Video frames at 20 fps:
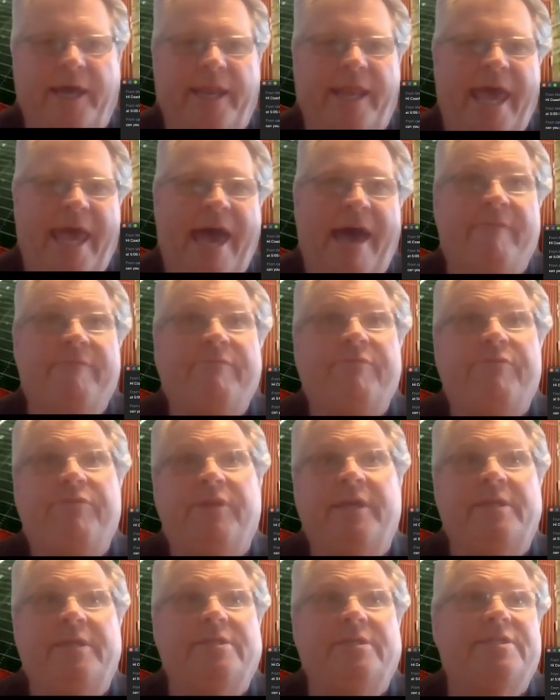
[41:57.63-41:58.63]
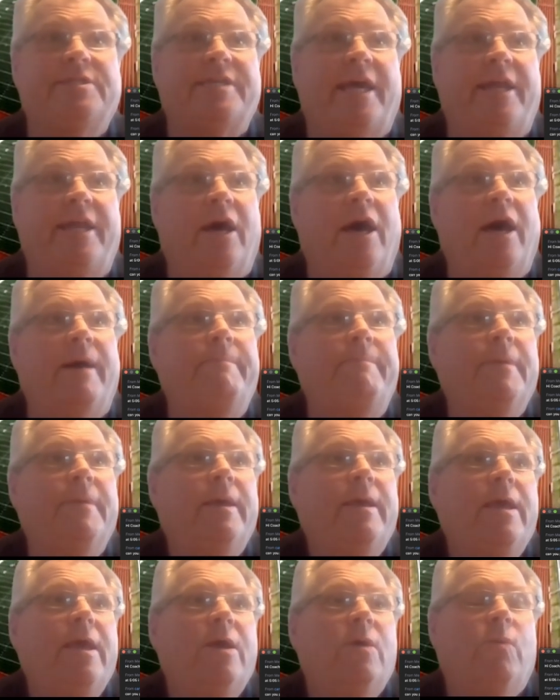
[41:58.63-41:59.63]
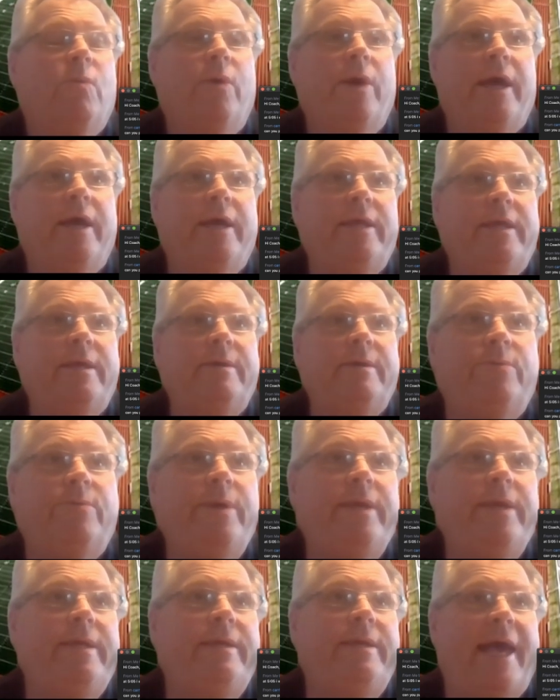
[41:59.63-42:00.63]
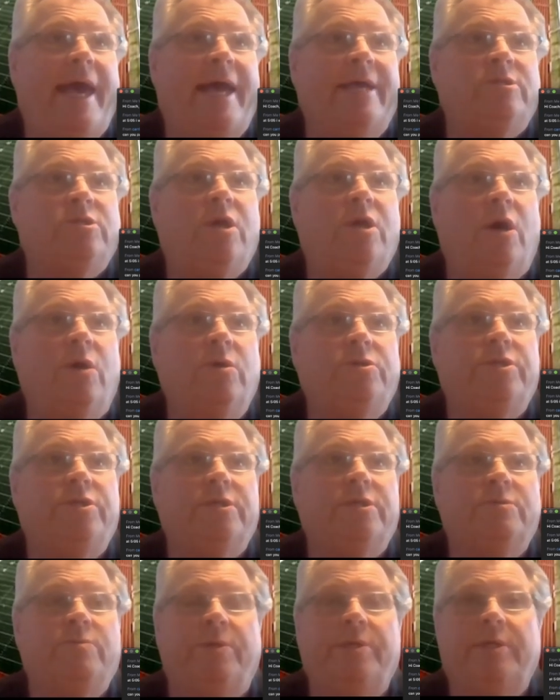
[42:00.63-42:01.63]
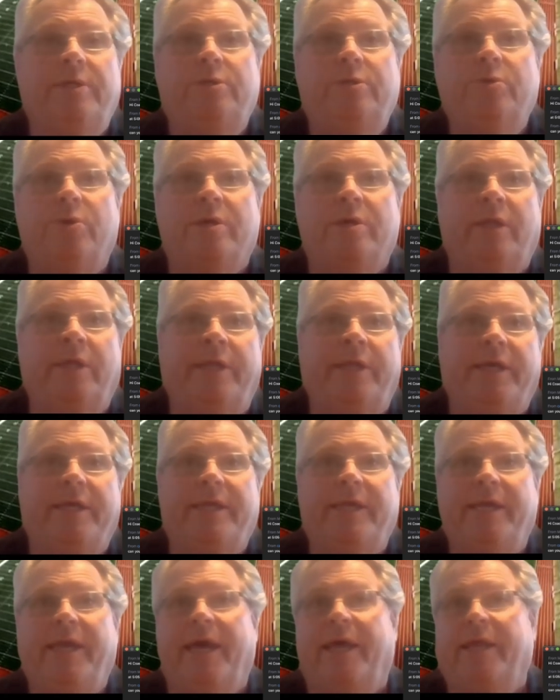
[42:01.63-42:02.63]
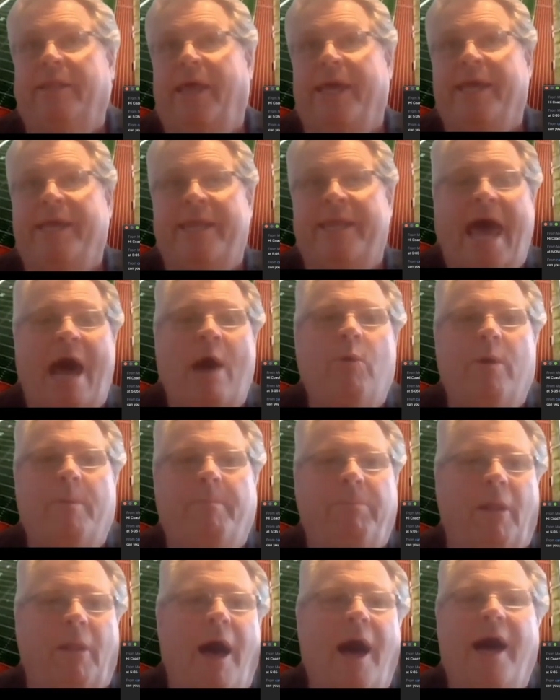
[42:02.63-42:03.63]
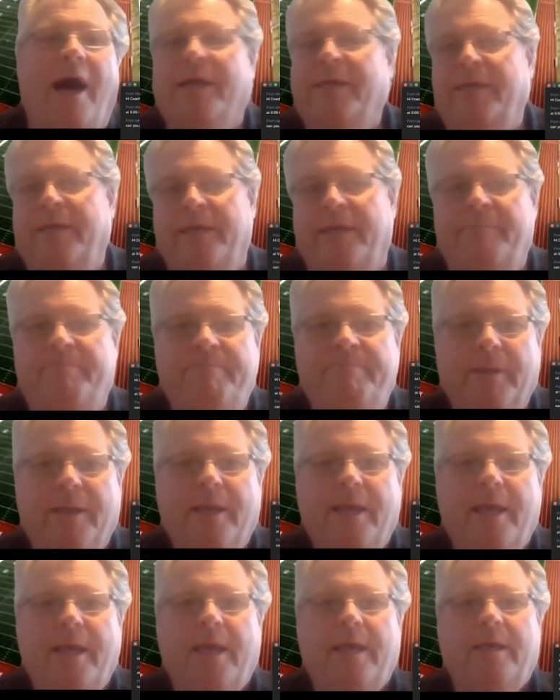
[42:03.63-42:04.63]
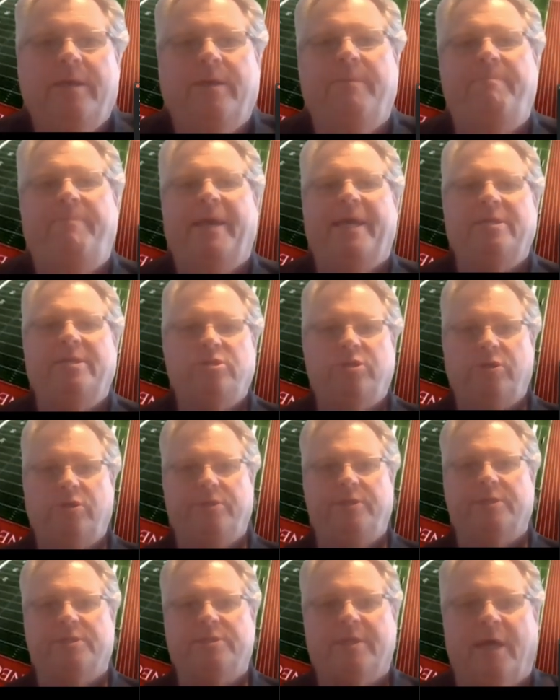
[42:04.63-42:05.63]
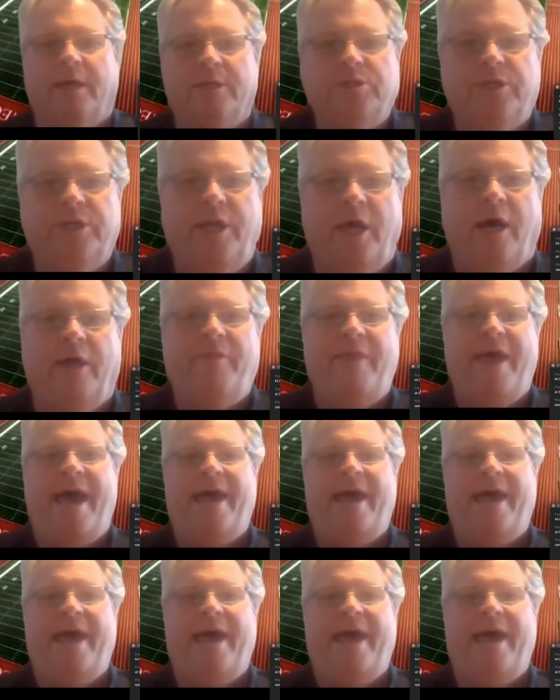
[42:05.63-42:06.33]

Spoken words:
I'd have things set up where we as coaches, when you do a clinic, you get like an hour block and you base your discussion on